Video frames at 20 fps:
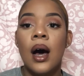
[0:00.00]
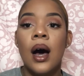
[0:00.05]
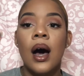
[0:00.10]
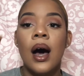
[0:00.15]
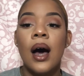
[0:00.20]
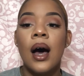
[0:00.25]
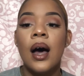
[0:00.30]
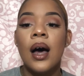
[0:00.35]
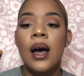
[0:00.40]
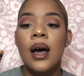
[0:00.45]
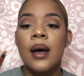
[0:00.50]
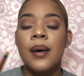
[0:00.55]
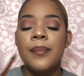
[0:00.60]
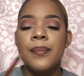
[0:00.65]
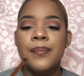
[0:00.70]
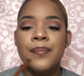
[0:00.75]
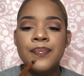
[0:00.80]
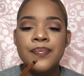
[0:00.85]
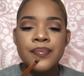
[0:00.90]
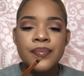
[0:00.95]

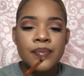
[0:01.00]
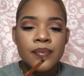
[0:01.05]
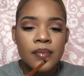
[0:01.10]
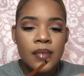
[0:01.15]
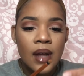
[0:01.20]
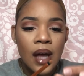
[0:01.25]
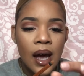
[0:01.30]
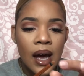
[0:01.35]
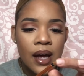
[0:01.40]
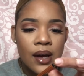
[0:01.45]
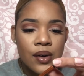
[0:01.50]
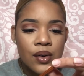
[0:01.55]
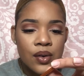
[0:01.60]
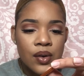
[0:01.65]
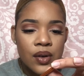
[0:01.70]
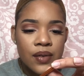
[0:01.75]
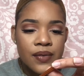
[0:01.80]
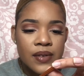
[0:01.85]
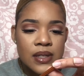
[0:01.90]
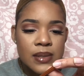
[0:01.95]
I don't know
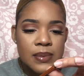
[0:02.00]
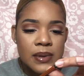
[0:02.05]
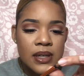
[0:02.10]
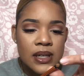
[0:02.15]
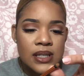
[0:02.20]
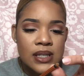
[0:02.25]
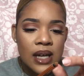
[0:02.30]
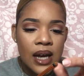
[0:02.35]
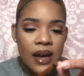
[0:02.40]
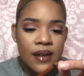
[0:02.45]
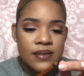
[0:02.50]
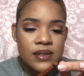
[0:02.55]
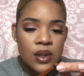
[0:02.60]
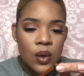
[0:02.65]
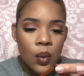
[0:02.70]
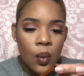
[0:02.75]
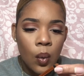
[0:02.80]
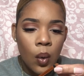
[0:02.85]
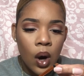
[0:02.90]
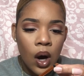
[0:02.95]
if it's because I have to
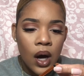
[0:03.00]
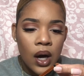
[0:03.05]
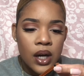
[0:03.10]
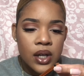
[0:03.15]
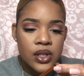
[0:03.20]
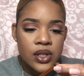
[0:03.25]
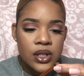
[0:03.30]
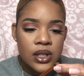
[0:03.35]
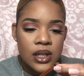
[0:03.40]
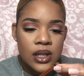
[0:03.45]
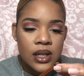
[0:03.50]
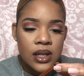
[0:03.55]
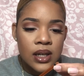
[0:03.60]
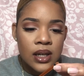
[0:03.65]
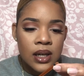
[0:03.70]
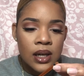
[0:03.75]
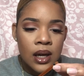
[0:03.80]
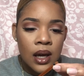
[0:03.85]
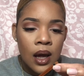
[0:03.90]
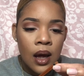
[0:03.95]
wash
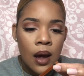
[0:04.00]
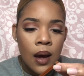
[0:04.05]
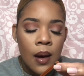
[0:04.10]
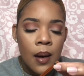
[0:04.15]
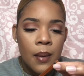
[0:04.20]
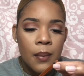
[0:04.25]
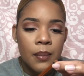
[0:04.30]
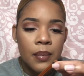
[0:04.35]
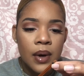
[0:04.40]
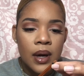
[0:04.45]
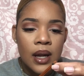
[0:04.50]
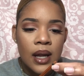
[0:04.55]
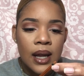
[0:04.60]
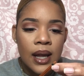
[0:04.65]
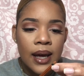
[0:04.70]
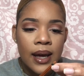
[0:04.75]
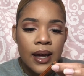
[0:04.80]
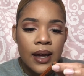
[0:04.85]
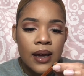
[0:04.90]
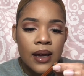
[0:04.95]
it, but
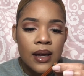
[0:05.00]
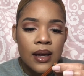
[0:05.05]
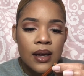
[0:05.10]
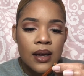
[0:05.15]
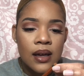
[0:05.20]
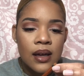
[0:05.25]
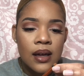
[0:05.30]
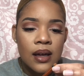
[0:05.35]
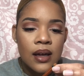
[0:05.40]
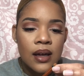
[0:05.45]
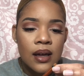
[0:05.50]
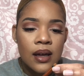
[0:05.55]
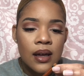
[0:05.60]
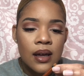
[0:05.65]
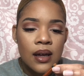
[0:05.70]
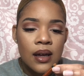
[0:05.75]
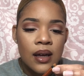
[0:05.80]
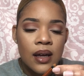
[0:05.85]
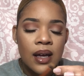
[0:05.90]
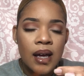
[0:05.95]
like
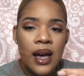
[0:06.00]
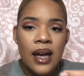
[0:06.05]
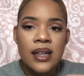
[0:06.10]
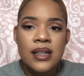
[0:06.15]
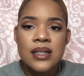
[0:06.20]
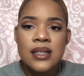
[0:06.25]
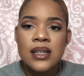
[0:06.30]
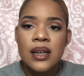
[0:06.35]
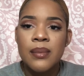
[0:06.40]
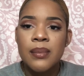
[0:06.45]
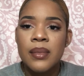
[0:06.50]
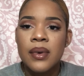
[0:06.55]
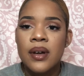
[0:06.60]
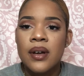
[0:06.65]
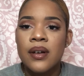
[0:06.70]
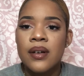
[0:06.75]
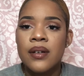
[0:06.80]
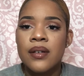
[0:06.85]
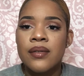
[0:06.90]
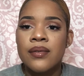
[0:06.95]
it had some
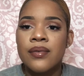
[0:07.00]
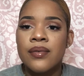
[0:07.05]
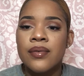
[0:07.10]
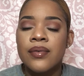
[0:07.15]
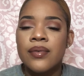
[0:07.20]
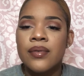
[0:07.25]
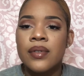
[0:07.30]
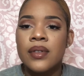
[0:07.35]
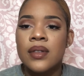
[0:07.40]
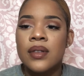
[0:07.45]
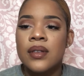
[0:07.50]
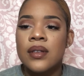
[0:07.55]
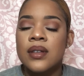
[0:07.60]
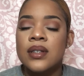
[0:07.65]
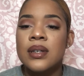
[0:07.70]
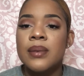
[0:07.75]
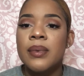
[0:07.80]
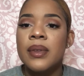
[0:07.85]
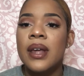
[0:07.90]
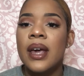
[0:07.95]
of
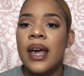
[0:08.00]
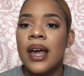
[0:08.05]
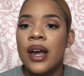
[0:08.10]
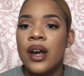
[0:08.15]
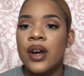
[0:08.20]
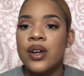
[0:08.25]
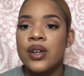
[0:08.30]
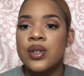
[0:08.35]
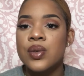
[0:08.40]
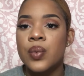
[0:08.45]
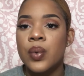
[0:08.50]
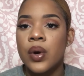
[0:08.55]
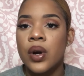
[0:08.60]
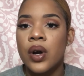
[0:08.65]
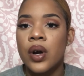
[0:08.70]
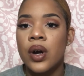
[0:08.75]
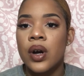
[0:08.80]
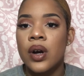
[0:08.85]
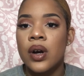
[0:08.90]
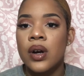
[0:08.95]
the hairs
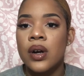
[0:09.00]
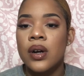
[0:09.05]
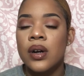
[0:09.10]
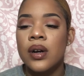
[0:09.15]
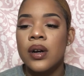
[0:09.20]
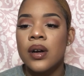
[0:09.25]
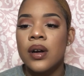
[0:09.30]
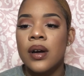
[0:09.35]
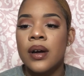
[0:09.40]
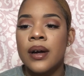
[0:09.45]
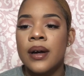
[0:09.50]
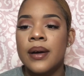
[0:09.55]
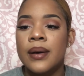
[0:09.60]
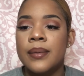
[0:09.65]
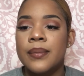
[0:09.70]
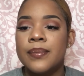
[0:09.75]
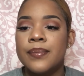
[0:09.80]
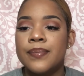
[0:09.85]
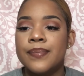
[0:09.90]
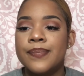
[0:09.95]
were how
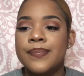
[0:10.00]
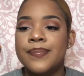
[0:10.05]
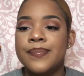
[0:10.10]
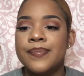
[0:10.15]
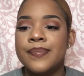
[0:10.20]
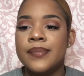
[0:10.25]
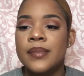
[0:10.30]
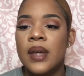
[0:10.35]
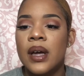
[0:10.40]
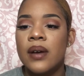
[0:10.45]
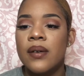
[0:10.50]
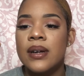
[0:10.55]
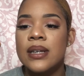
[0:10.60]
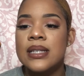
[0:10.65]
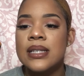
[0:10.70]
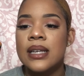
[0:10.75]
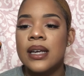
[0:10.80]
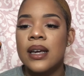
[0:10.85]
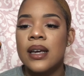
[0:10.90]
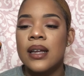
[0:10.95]
do I
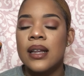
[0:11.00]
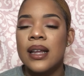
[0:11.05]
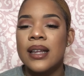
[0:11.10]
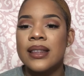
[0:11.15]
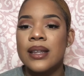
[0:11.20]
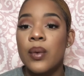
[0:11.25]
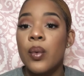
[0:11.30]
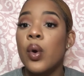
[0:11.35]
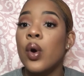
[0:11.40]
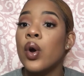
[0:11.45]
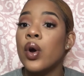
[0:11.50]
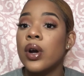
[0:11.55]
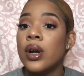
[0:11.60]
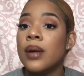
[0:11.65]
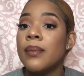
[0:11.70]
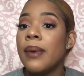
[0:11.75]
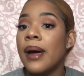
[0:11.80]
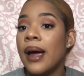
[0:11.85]
say it, like they were hurting my